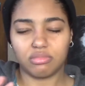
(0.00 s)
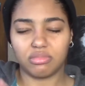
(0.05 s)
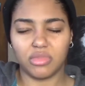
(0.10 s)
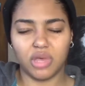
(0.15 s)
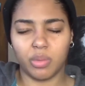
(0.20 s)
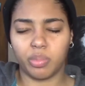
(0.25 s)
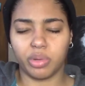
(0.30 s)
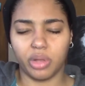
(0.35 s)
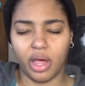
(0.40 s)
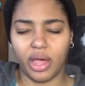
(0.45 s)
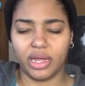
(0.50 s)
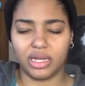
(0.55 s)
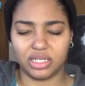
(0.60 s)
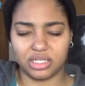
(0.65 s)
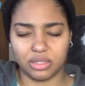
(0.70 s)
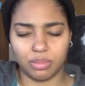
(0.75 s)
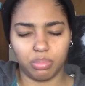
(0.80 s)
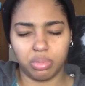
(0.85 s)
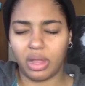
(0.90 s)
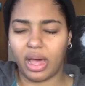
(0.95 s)
applying
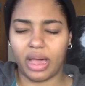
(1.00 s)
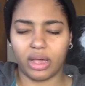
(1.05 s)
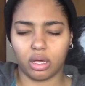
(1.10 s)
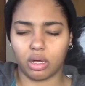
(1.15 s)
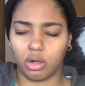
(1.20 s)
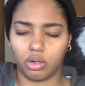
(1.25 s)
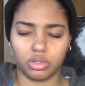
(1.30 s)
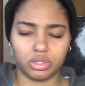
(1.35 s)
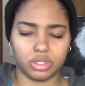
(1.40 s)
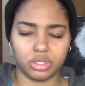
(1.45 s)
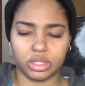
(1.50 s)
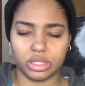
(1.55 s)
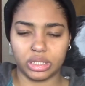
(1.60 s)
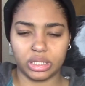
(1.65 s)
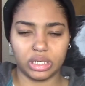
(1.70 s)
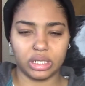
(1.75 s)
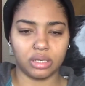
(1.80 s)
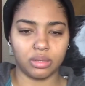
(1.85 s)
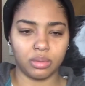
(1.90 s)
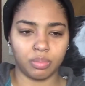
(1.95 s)
to black culture,
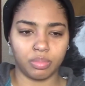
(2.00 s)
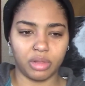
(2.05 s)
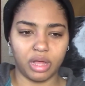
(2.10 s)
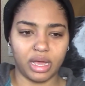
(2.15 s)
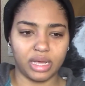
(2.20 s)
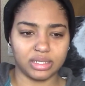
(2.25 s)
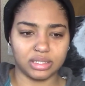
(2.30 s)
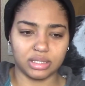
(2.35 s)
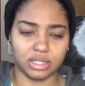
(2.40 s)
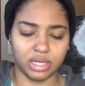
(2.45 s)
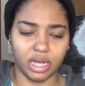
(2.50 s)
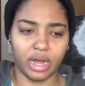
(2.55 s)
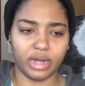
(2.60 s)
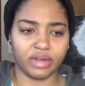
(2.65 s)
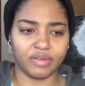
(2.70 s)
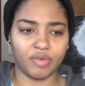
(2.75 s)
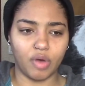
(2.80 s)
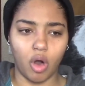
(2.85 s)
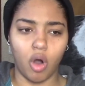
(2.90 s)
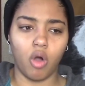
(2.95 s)
it applies to kind
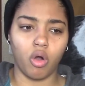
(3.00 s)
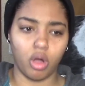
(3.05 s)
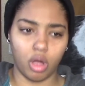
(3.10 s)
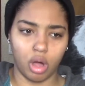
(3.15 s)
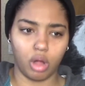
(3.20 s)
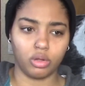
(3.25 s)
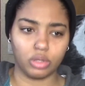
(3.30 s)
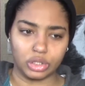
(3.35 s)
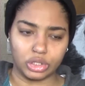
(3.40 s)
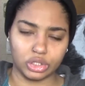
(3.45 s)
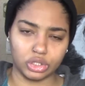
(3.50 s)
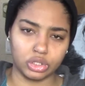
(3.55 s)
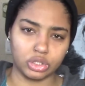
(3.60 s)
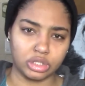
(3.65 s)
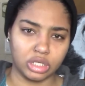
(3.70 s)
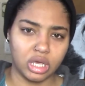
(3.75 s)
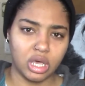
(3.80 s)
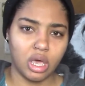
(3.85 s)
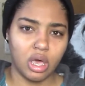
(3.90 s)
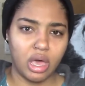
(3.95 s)
of all cultures.
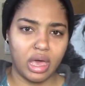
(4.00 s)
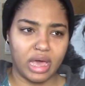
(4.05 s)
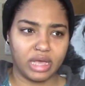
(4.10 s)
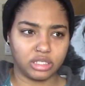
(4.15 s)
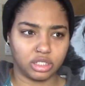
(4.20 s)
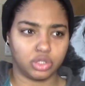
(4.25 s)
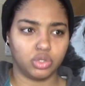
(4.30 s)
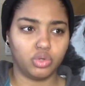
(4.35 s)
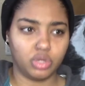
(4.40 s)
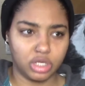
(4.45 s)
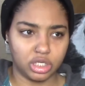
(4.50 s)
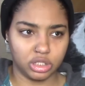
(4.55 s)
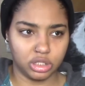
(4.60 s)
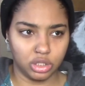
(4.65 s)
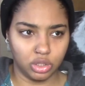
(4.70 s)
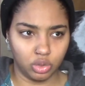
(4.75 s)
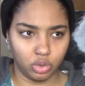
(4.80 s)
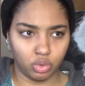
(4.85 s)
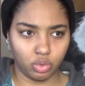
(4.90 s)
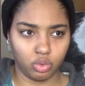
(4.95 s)
As soon as
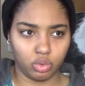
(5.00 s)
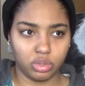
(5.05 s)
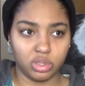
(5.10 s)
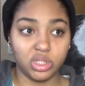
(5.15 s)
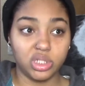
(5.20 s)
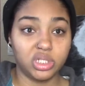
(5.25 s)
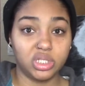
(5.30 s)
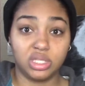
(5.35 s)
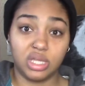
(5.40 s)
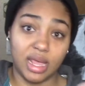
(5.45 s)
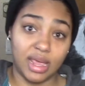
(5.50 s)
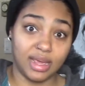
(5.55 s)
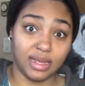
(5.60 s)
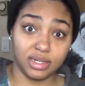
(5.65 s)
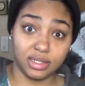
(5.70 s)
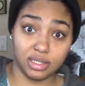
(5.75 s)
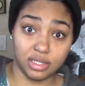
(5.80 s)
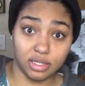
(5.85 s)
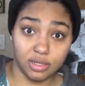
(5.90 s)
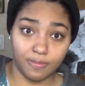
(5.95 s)
you
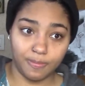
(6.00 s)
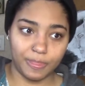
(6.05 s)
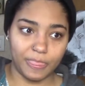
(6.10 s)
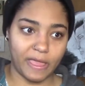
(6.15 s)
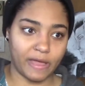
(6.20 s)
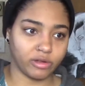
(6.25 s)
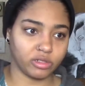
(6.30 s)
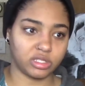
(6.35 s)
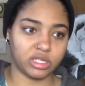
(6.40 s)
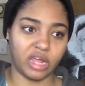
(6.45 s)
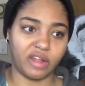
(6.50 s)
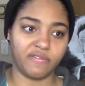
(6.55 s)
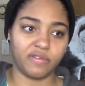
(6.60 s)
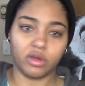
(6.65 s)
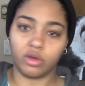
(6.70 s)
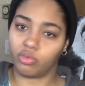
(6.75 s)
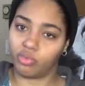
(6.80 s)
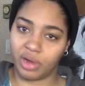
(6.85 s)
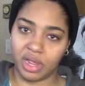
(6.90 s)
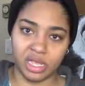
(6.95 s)
date outside of
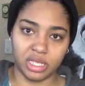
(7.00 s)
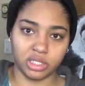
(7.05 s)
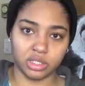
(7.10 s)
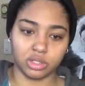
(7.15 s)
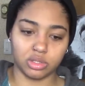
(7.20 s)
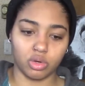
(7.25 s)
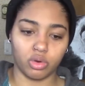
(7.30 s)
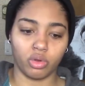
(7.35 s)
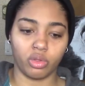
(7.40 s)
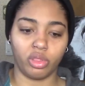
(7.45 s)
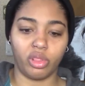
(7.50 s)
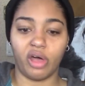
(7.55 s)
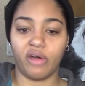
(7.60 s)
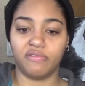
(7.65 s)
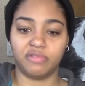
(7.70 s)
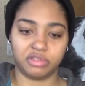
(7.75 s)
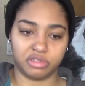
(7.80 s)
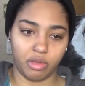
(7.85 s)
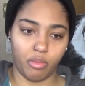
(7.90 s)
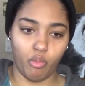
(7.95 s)
your race or
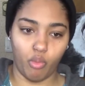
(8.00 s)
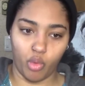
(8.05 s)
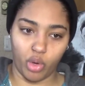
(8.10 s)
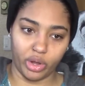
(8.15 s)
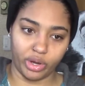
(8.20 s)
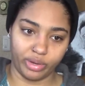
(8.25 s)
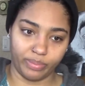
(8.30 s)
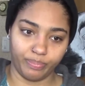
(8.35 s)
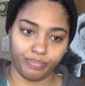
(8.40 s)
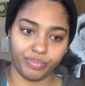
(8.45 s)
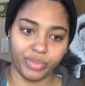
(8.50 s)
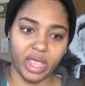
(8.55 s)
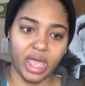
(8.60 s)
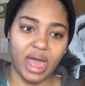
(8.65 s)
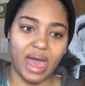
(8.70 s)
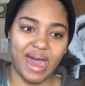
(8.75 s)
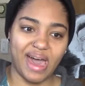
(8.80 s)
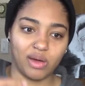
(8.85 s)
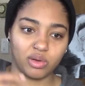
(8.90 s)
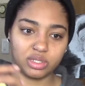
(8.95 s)
love someone
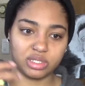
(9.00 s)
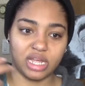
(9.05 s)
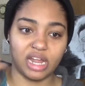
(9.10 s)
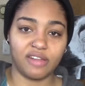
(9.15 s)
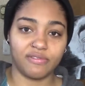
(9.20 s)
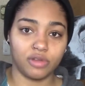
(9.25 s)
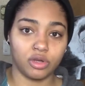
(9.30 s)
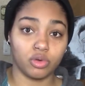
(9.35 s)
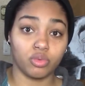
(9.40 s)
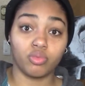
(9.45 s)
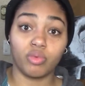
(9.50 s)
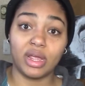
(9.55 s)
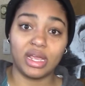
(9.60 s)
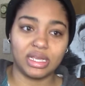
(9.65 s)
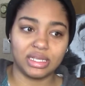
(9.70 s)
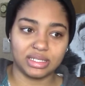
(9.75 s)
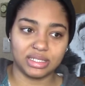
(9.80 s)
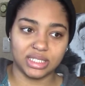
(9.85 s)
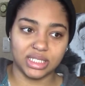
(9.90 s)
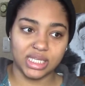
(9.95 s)
outside of your
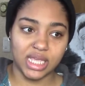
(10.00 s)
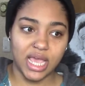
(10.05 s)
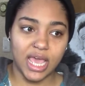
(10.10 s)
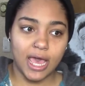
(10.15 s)
race,